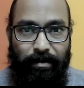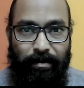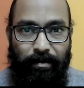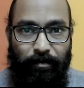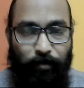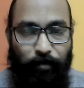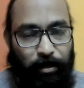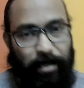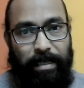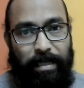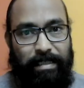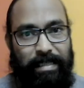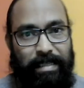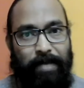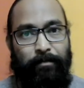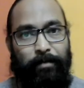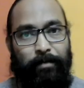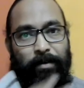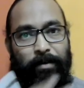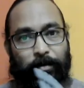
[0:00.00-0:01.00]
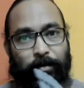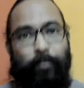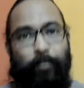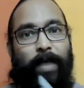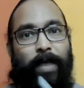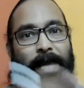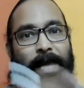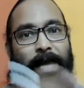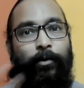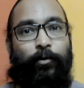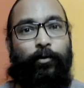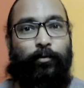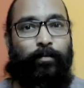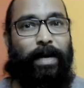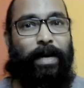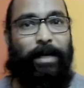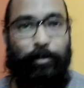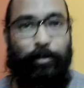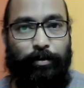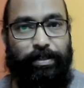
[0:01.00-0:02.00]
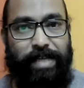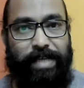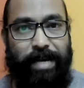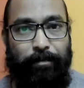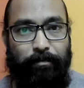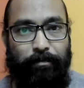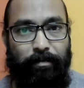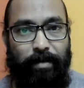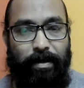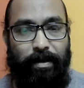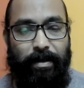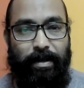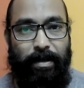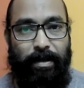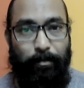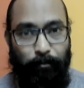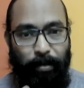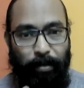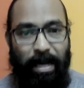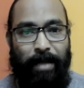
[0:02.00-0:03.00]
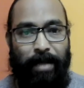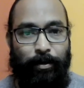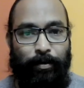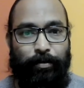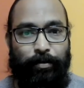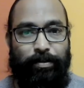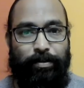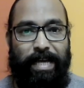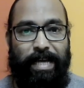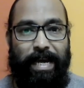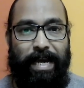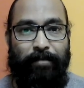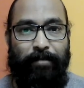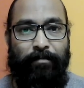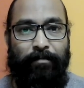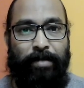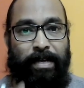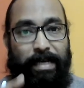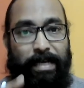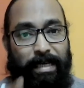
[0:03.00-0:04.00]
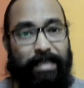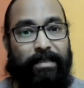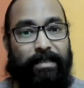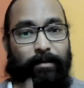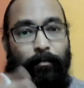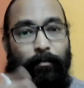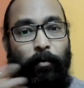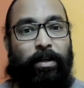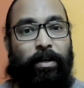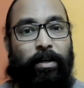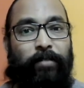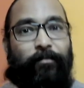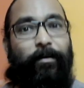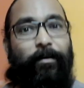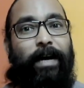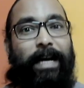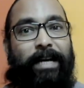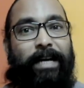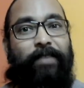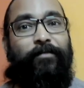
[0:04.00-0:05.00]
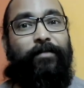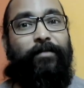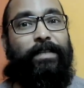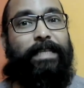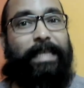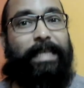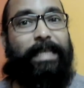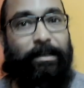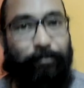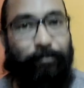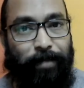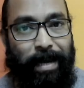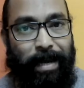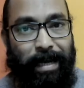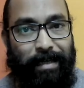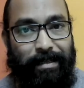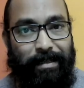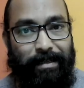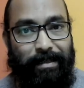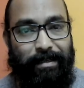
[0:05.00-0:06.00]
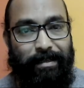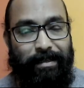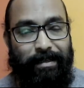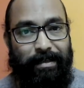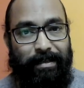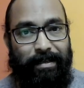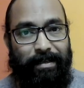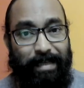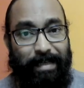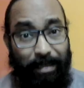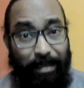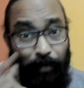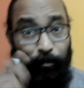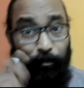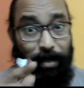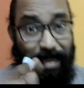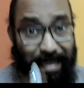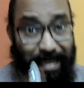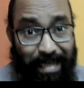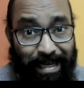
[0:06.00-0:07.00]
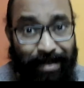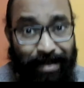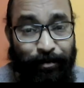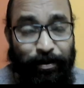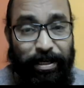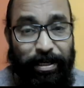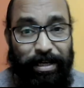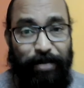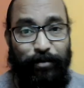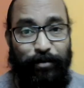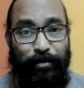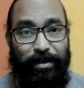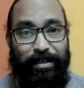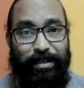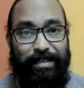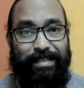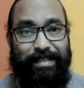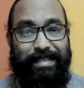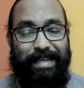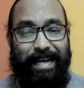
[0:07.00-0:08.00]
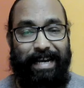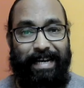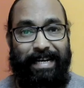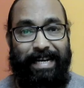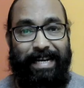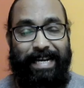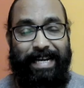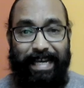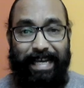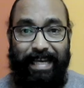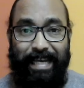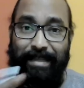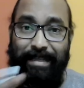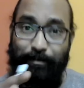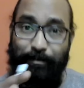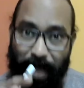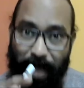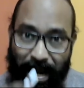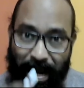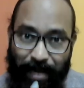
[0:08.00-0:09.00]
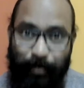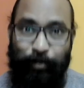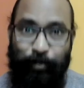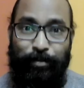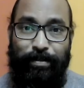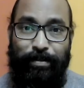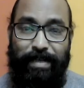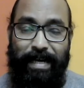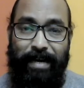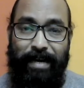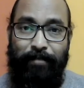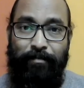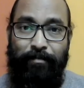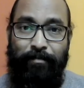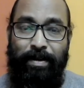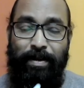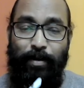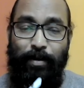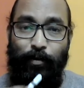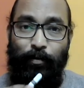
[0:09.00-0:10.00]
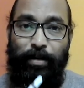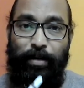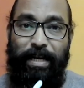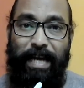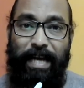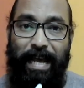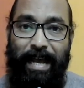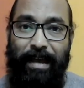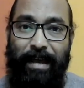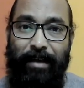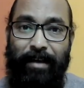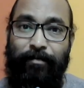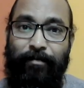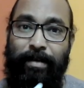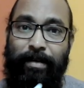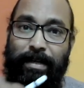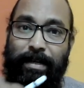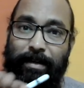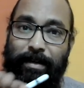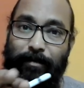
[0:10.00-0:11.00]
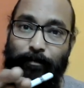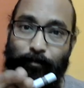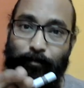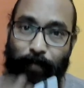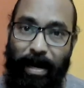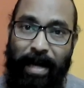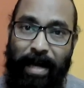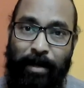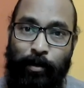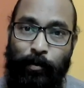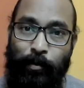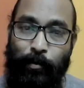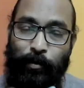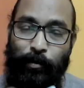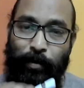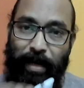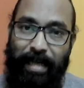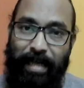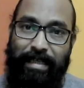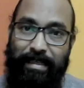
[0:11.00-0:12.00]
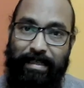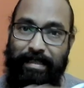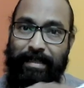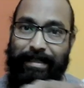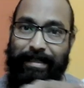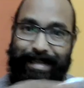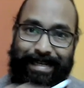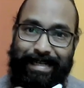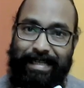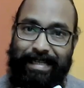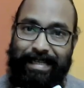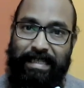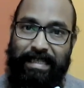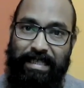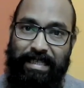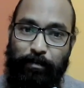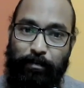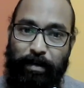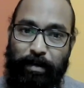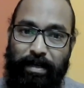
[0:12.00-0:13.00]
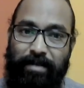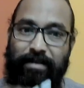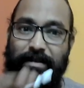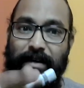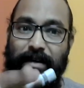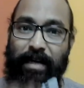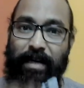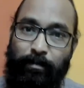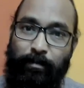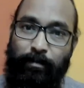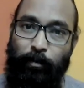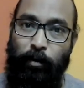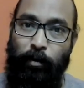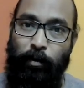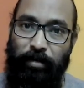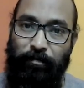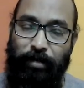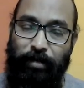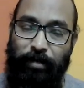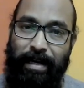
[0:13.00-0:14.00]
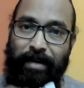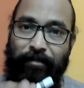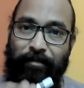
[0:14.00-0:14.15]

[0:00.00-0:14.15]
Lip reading: For an example, from mango to mango jam. Mango jam is a modified physical fact. Now here we need to understand, in the mango jam, we have mango as the tendency based unmodified